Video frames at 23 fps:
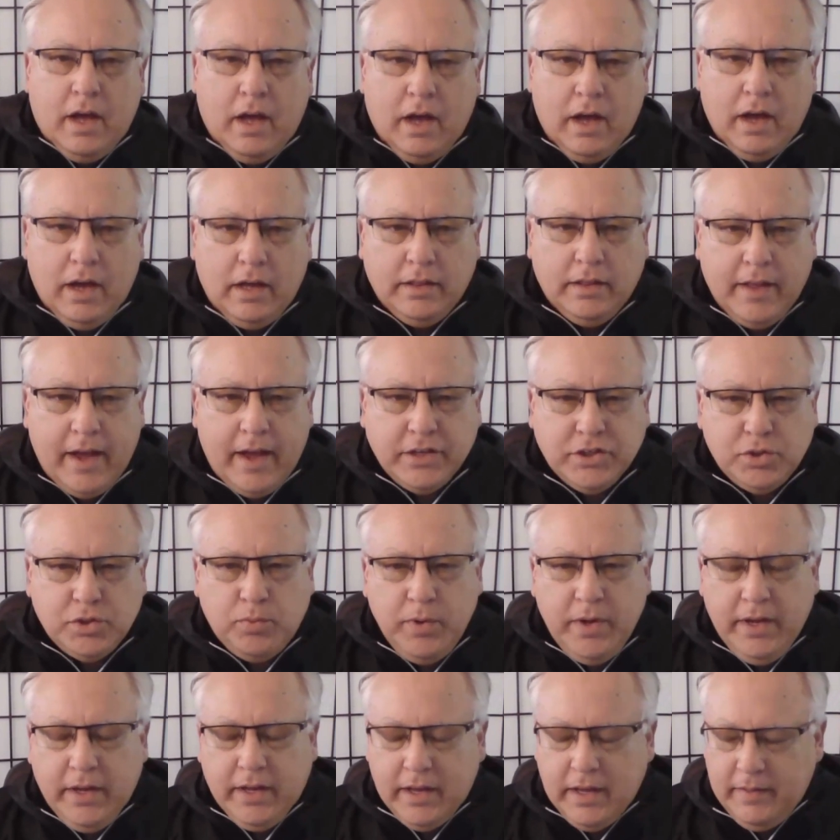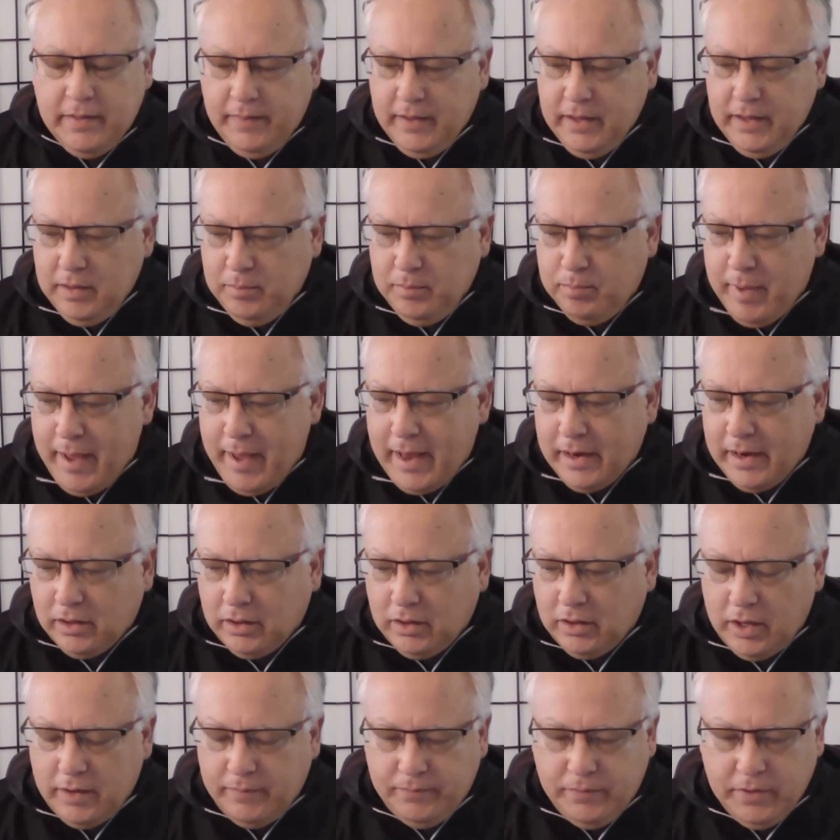last week in the
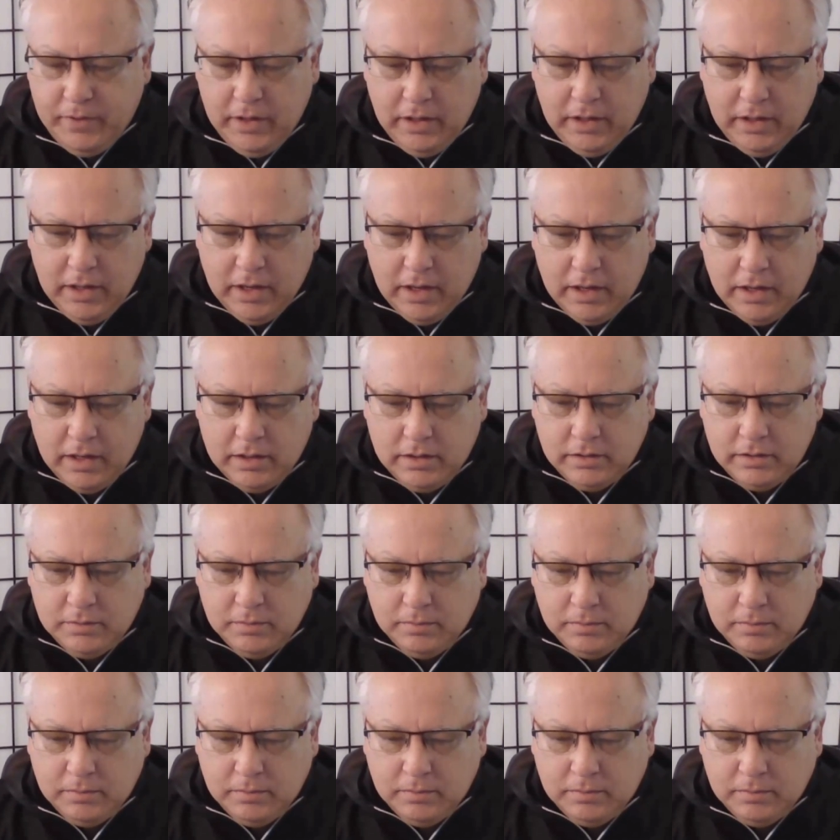battle of the